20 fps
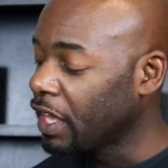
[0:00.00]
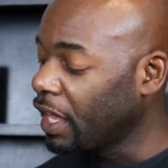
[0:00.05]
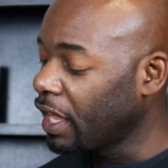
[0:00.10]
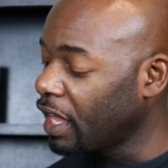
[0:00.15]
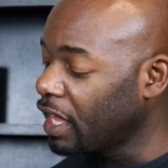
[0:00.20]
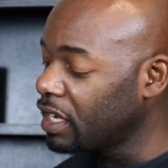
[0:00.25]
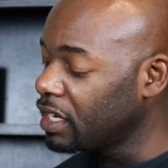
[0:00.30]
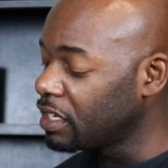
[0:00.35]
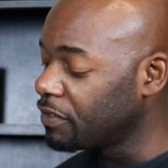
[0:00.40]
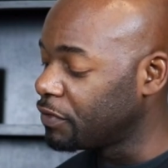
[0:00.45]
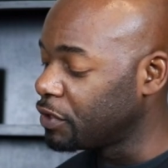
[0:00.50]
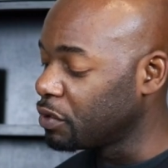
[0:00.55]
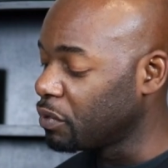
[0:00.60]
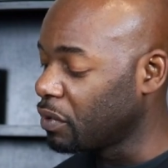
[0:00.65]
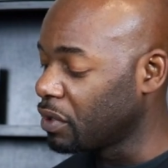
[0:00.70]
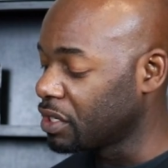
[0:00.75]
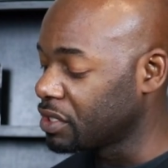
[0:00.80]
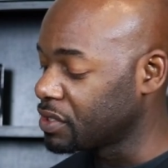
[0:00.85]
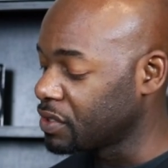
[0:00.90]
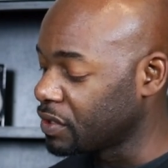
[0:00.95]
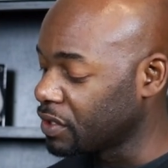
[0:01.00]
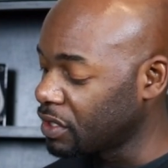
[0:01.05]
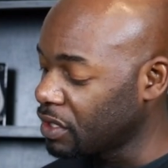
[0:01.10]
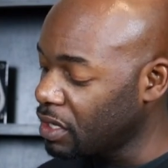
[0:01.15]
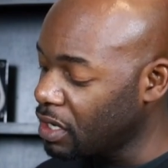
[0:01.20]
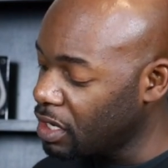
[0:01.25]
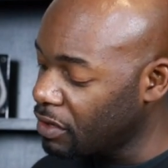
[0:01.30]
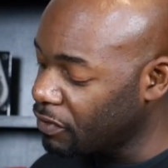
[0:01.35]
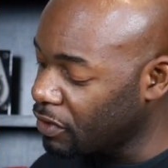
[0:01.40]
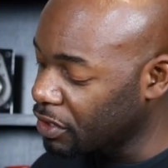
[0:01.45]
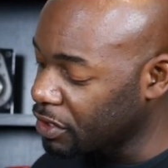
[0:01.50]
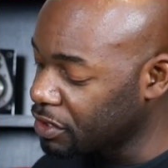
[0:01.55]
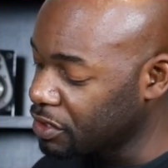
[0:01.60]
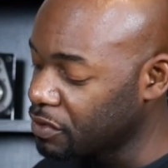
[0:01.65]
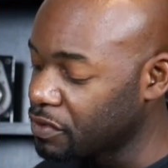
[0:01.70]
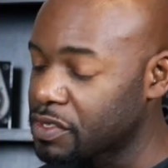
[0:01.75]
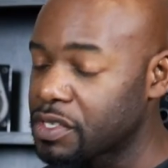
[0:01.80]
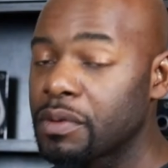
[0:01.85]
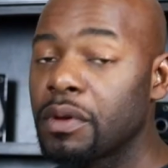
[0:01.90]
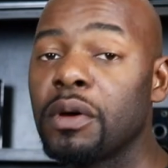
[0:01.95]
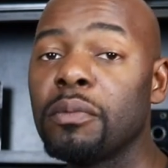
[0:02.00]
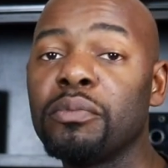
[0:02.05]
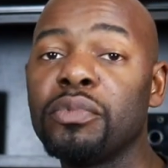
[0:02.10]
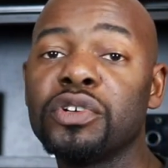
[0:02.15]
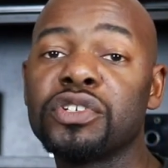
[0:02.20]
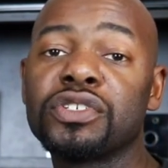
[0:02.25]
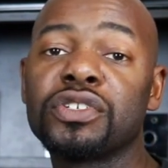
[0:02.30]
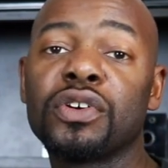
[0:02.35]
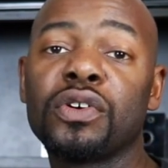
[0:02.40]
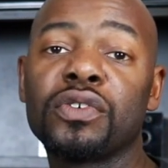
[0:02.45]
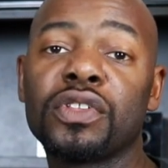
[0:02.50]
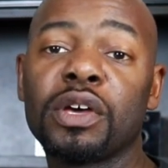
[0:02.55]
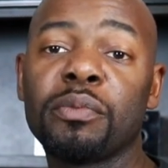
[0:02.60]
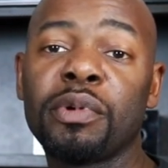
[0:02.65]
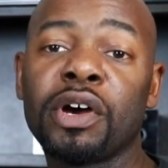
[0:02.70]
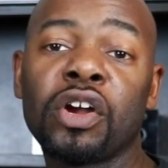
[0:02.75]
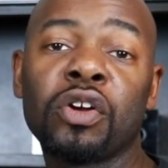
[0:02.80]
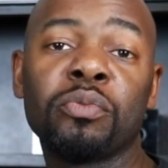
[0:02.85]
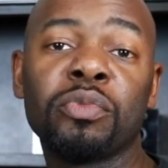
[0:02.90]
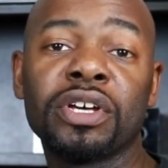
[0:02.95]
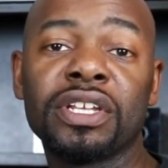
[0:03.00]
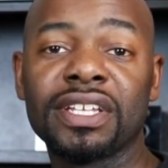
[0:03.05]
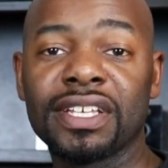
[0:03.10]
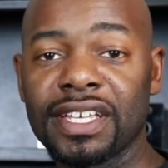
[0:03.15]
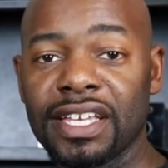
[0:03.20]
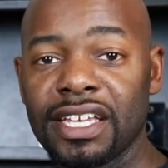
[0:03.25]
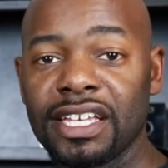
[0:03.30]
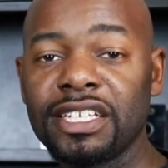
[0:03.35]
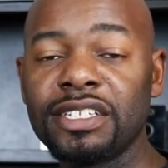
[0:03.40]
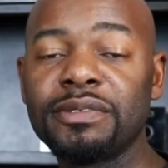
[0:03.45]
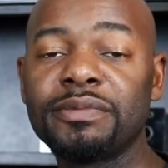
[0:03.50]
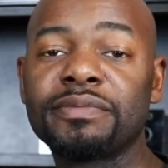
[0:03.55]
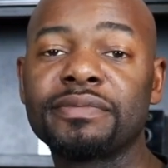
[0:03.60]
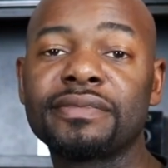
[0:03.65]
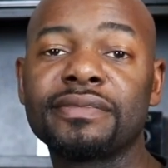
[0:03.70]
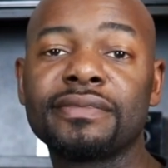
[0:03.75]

And if you want to turn it off, all you do is push and hold that power button again.